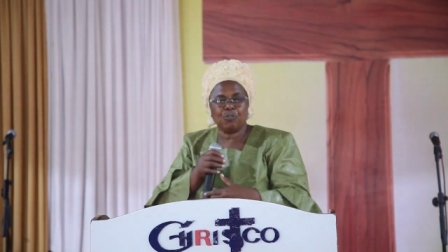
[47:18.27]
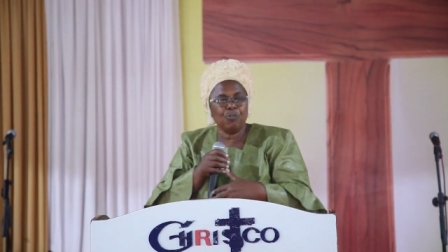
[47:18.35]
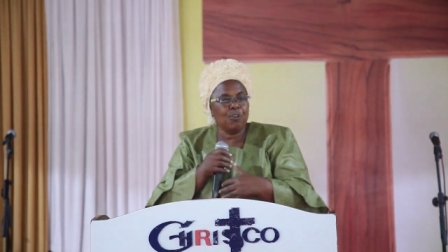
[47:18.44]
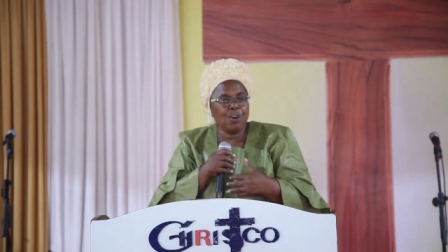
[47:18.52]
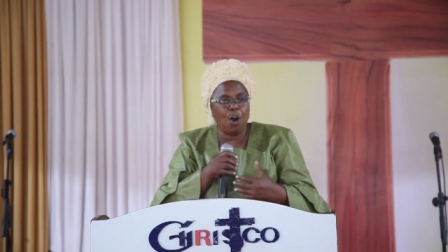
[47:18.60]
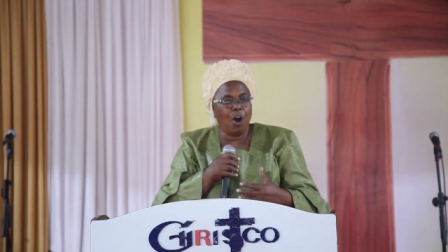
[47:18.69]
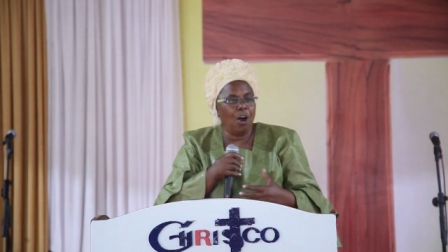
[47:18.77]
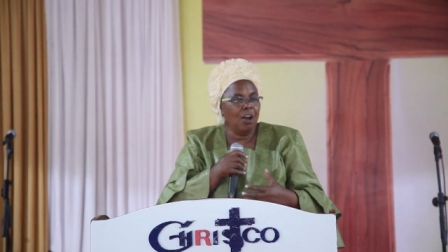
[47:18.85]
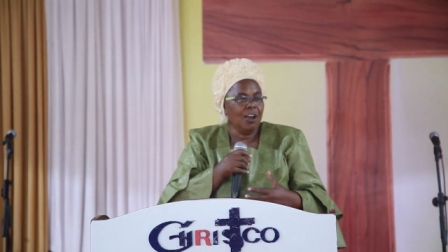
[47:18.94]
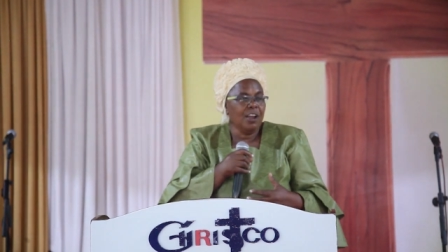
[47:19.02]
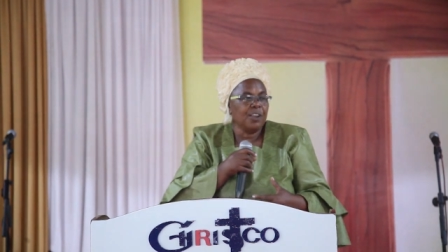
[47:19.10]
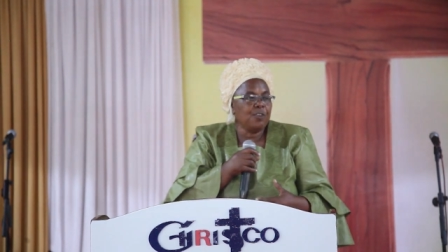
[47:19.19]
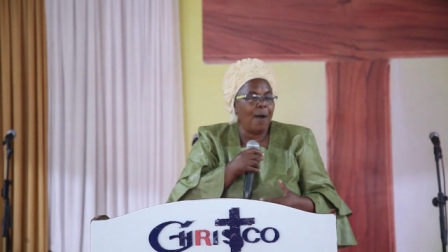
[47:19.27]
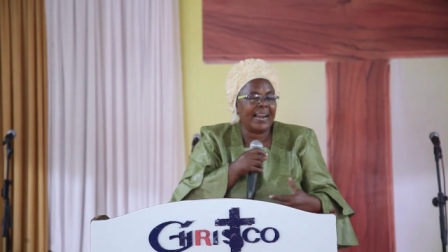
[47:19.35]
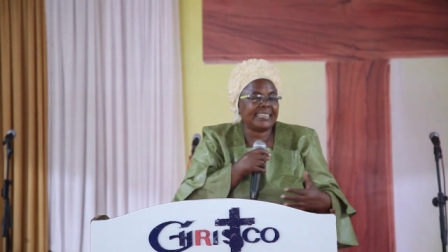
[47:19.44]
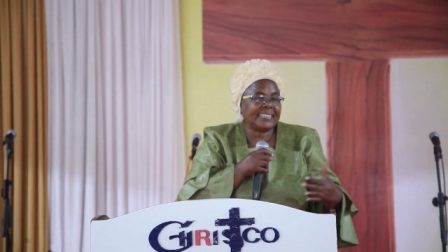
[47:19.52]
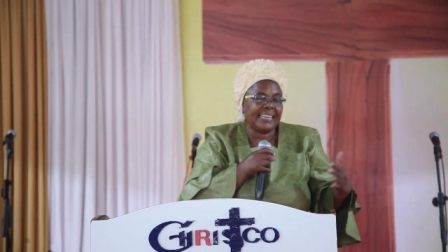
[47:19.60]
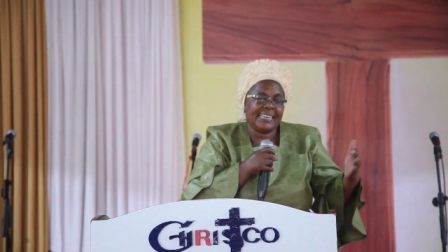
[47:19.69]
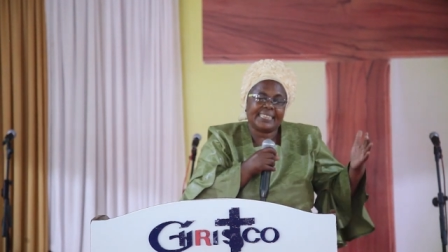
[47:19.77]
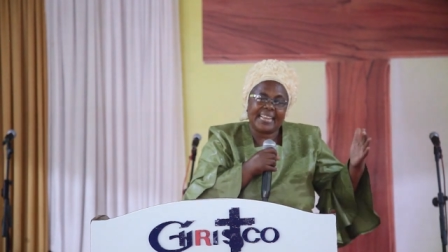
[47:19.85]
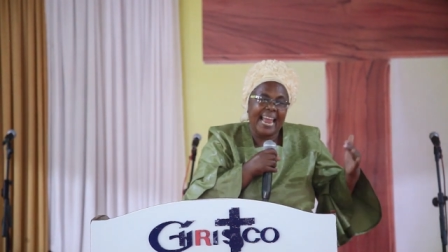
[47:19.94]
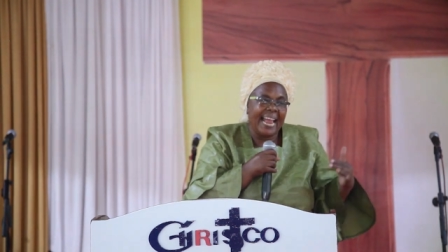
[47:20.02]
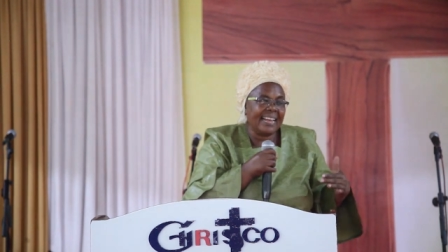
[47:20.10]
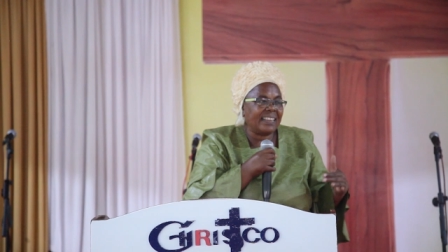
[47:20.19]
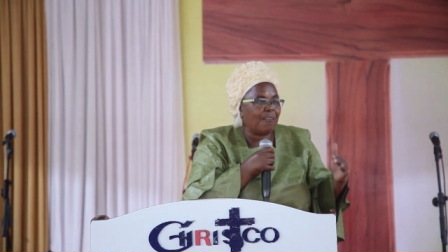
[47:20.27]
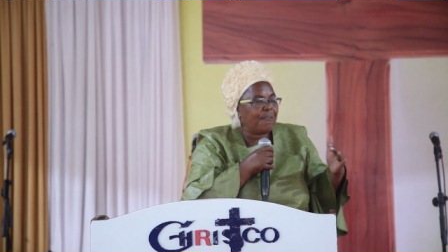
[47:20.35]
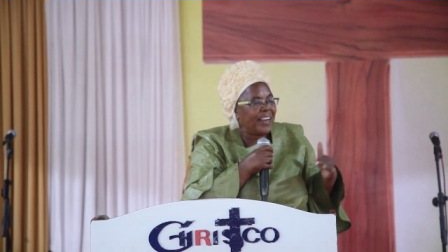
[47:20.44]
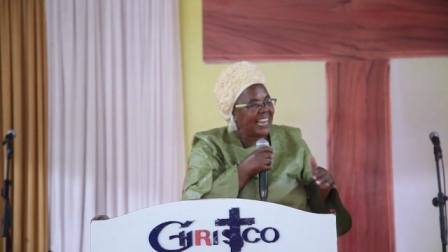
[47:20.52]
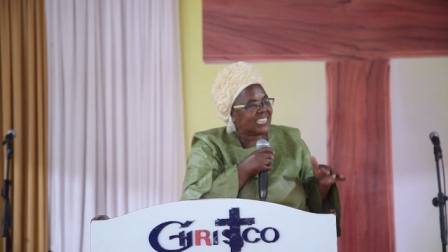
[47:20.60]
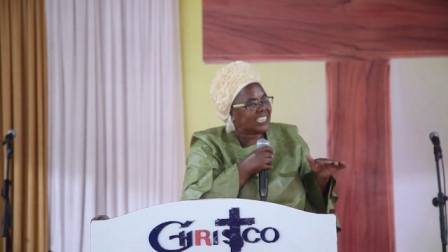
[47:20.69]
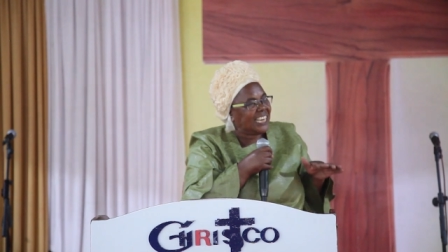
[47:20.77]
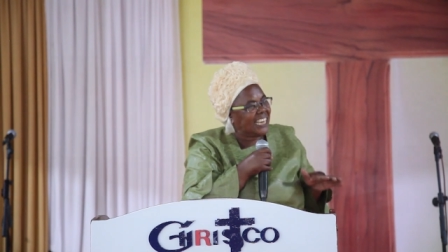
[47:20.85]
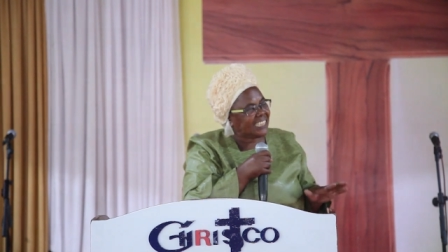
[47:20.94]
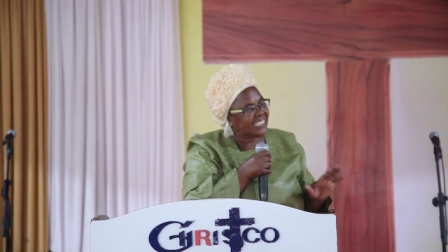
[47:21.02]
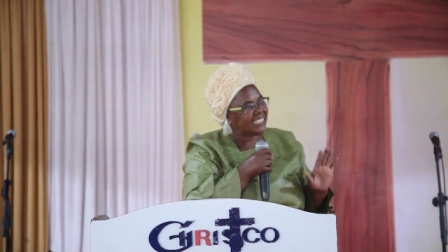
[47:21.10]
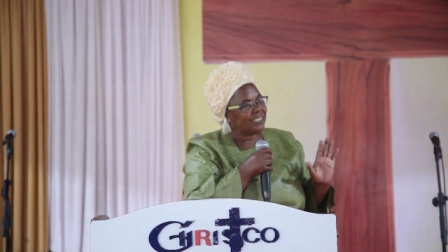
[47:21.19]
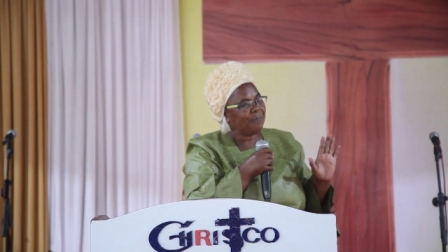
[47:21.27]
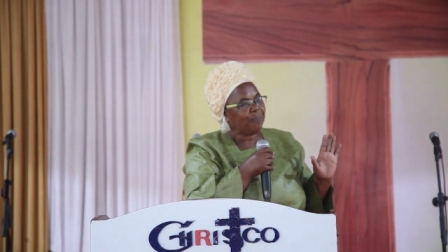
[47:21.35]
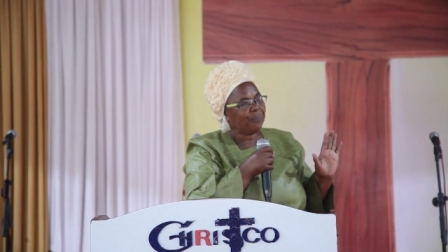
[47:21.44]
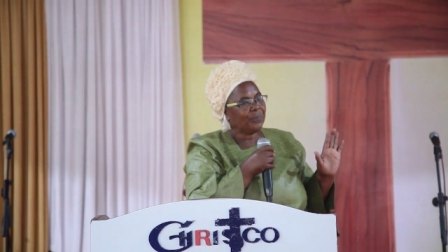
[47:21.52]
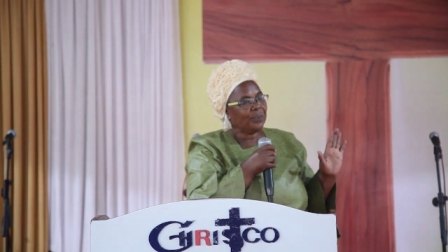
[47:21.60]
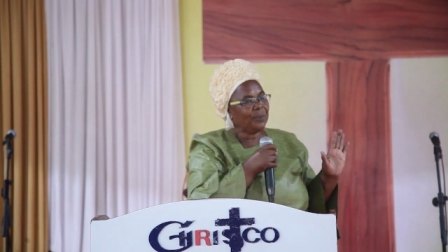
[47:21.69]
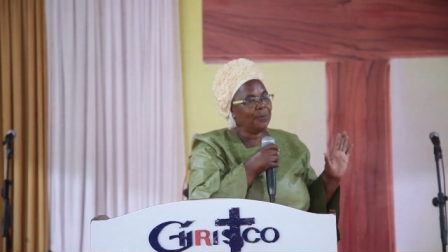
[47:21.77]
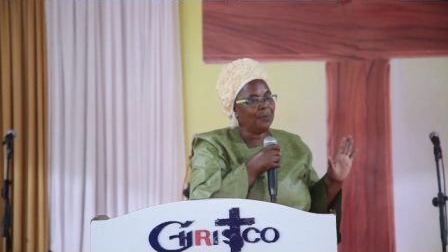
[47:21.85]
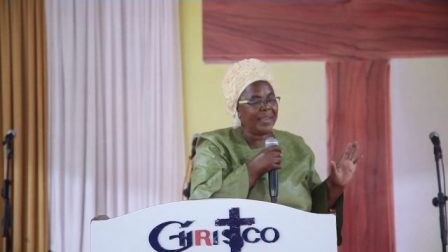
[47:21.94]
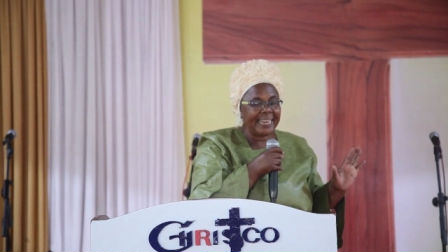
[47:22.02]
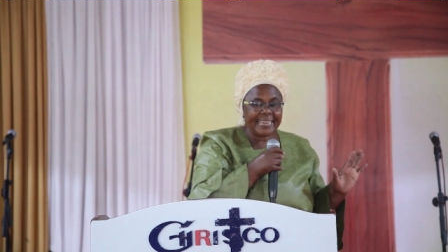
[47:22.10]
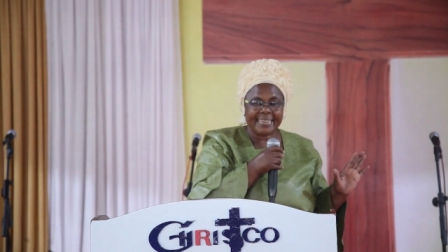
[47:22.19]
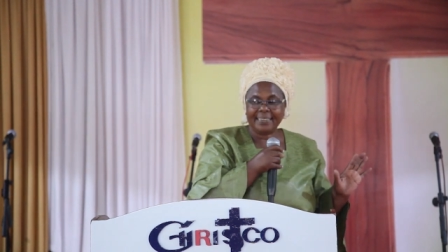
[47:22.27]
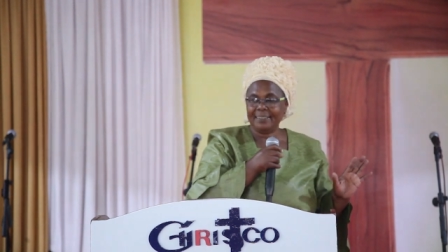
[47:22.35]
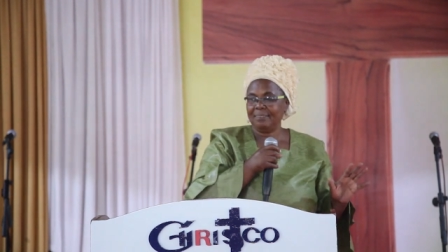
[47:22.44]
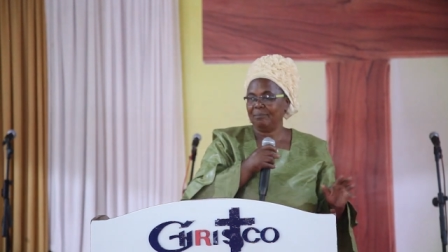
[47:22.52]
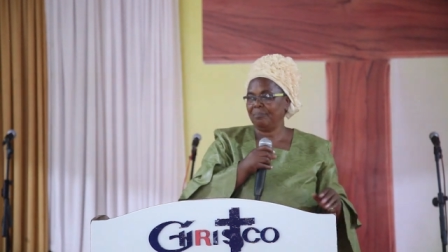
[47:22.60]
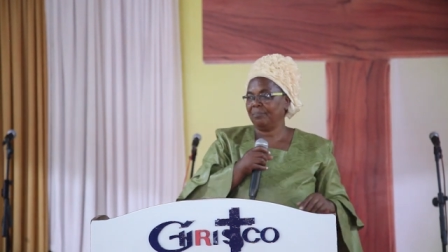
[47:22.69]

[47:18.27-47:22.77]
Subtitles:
Do you know you are still saying the flesh is weak?